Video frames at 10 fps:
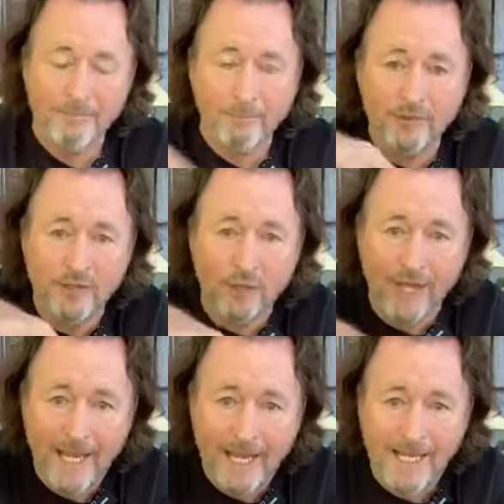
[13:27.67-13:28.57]
Put their
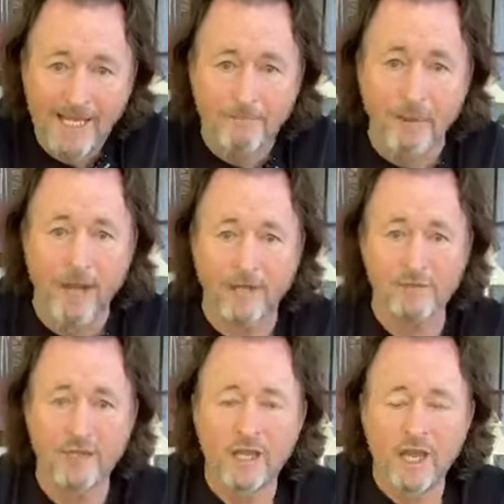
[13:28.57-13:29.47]
head in a
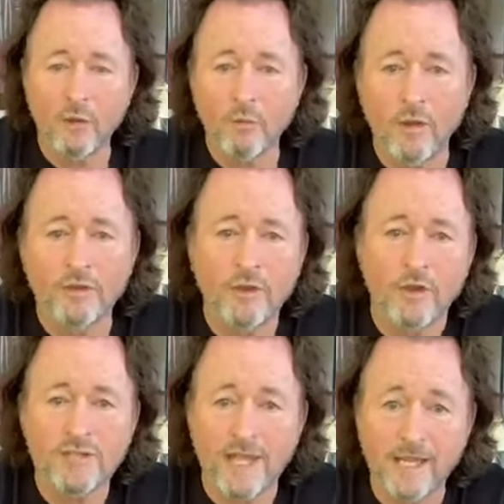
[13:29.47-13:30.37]
box. And while the
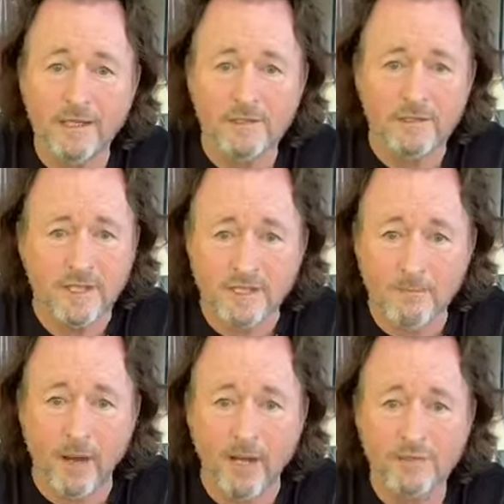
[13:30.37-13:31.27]
dog's head is in the
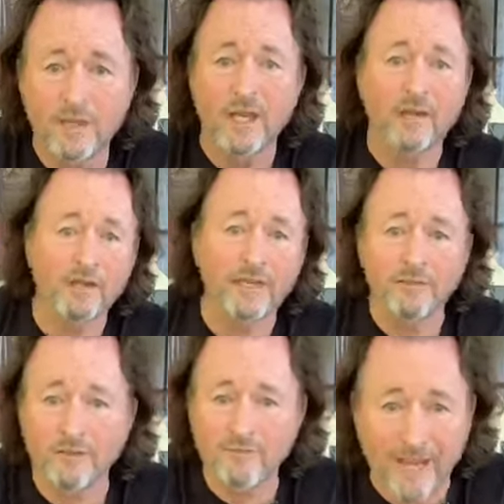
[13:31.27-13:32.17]
box, they're
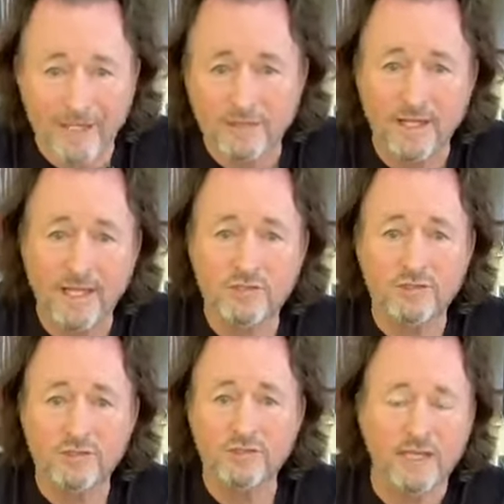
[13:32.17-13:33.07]
given the
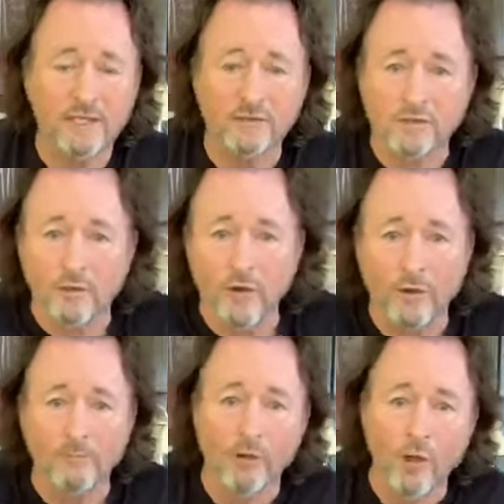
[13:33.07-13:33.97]
vaccinations. They can turn
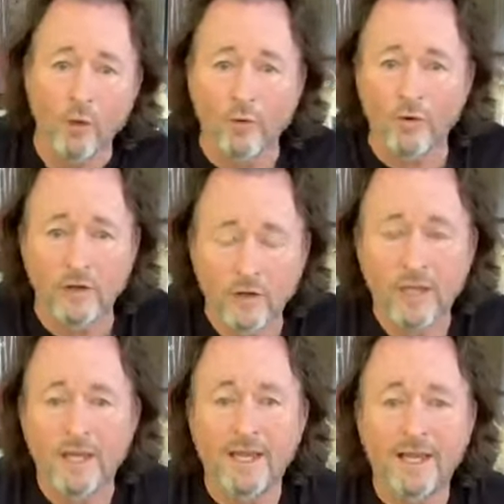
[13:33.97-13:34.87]
on a blower.
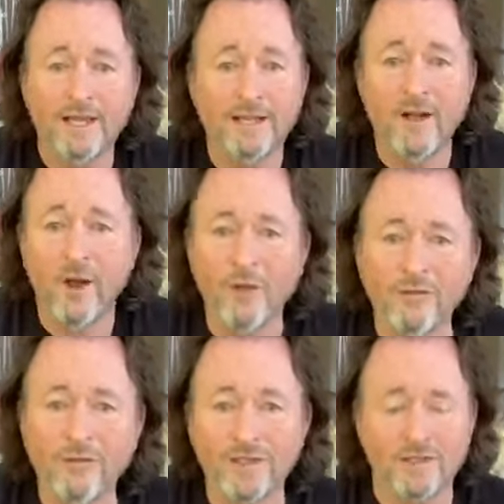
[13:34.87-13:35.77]

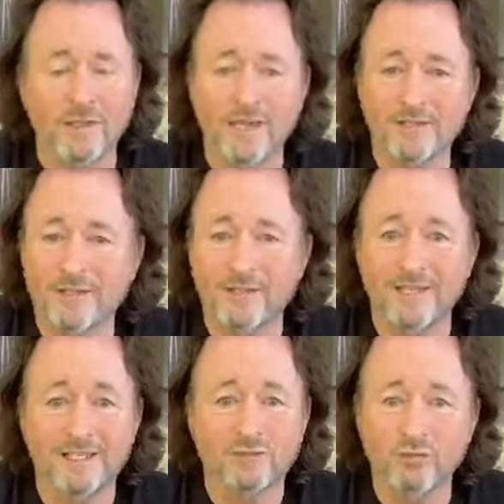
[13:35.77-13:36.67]
All of these things,
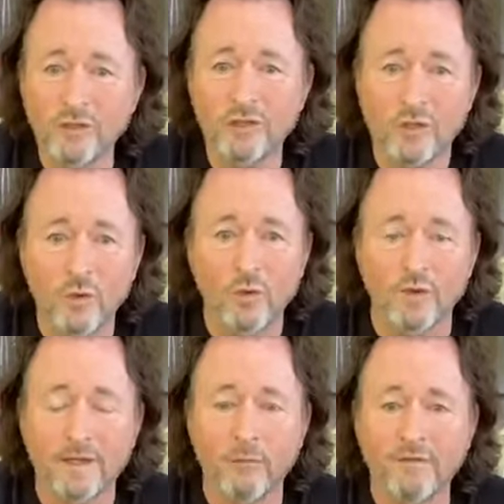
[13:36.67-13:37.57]
it's really
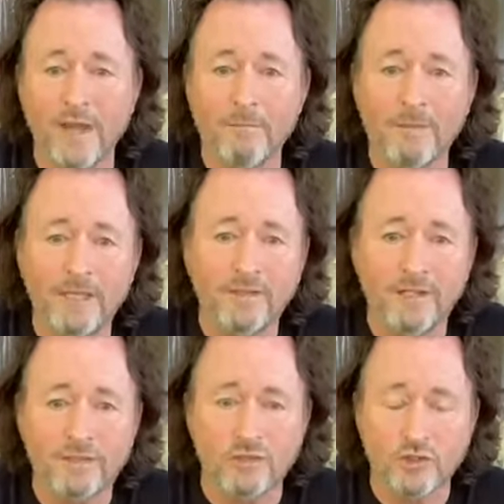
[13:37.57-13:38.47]
cool. And we've got many of
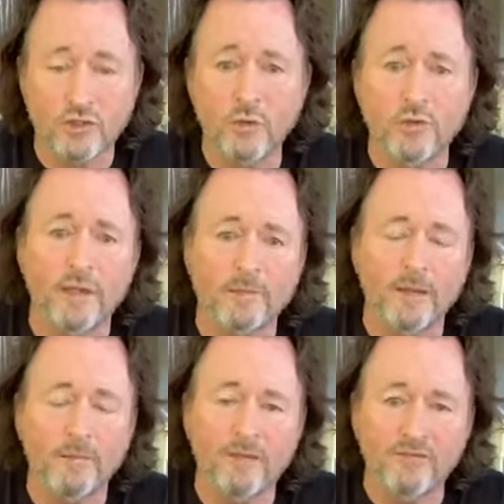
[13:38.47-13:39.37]
these to show you in
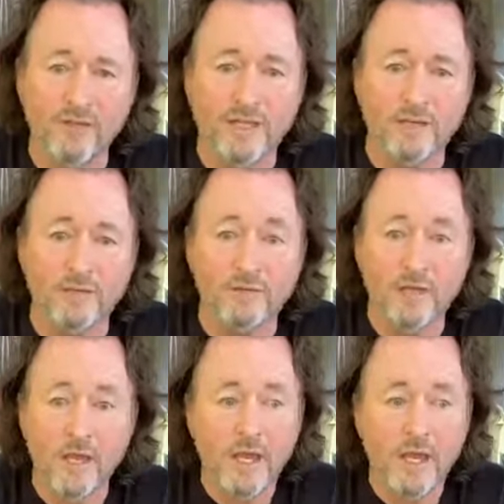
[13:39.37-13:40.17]
upcoming videos